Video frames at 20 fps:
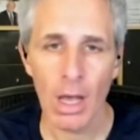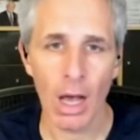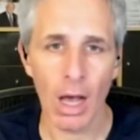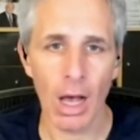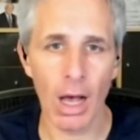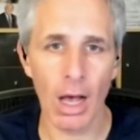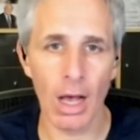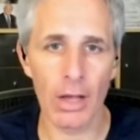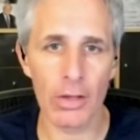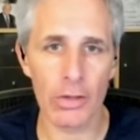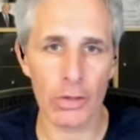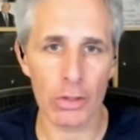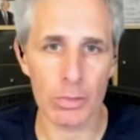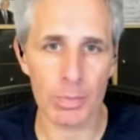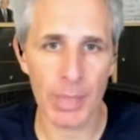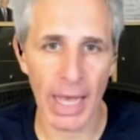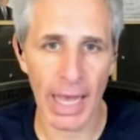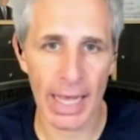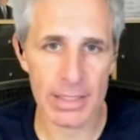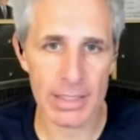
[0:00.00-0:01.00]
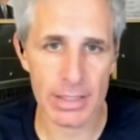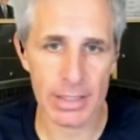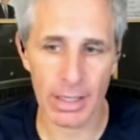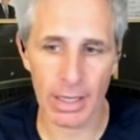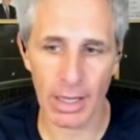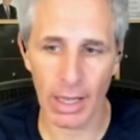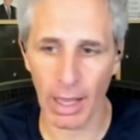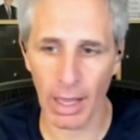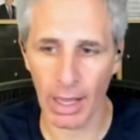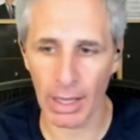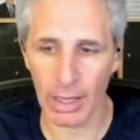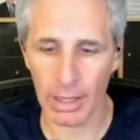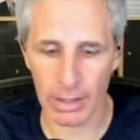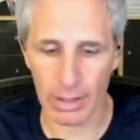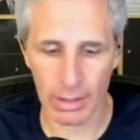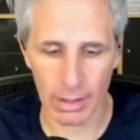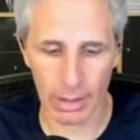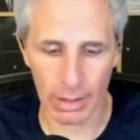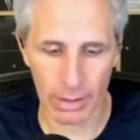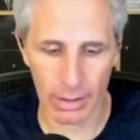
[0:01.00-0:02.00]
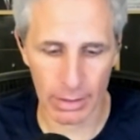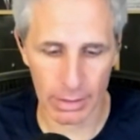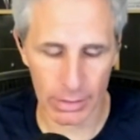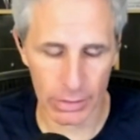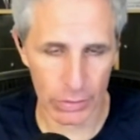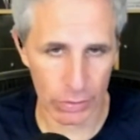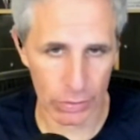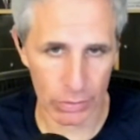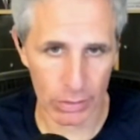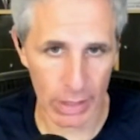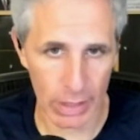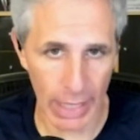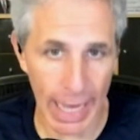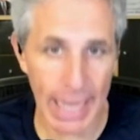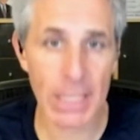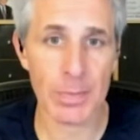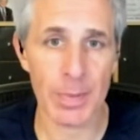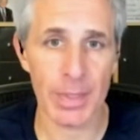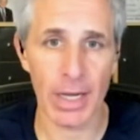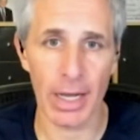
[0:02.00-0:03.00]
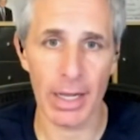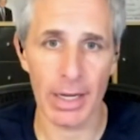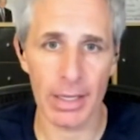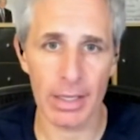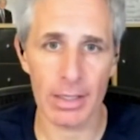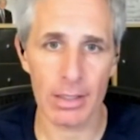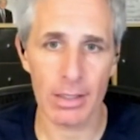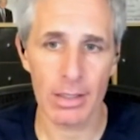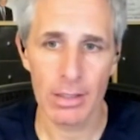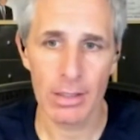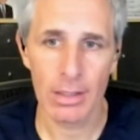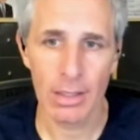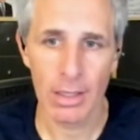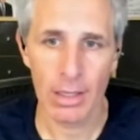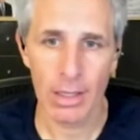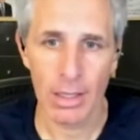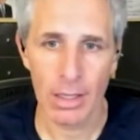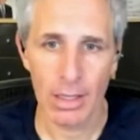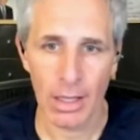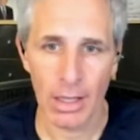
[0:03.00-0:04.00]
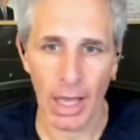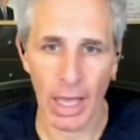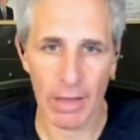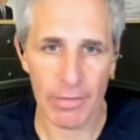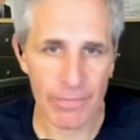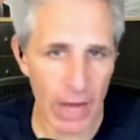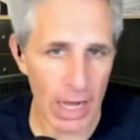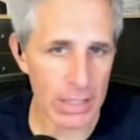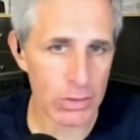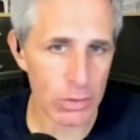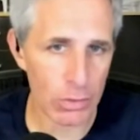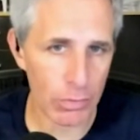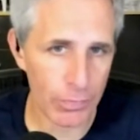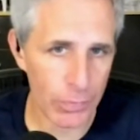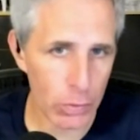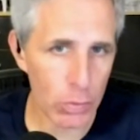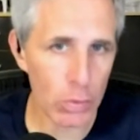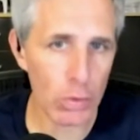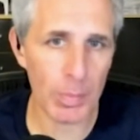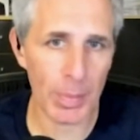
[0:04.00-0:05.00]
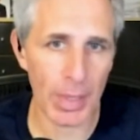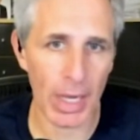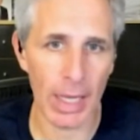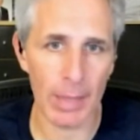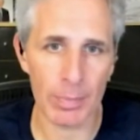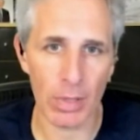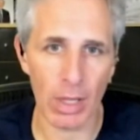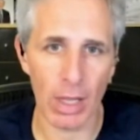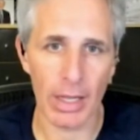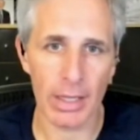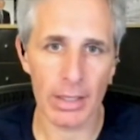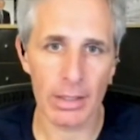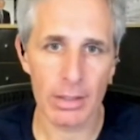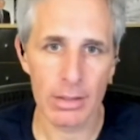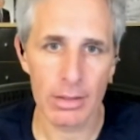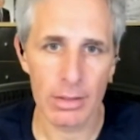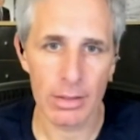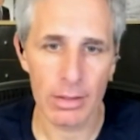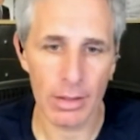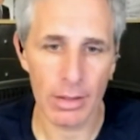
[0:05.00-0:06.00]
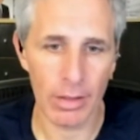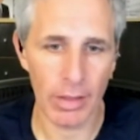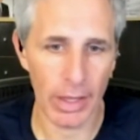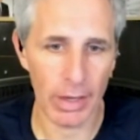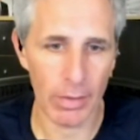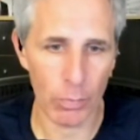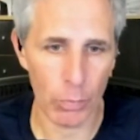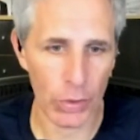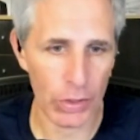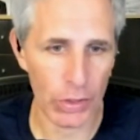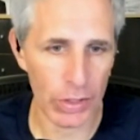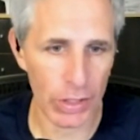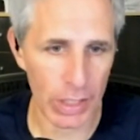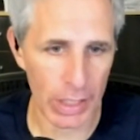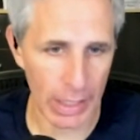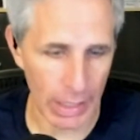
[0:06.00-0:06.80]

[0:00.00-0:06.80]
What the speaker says: You're passing you're expediting a fossil fuel pipeline that will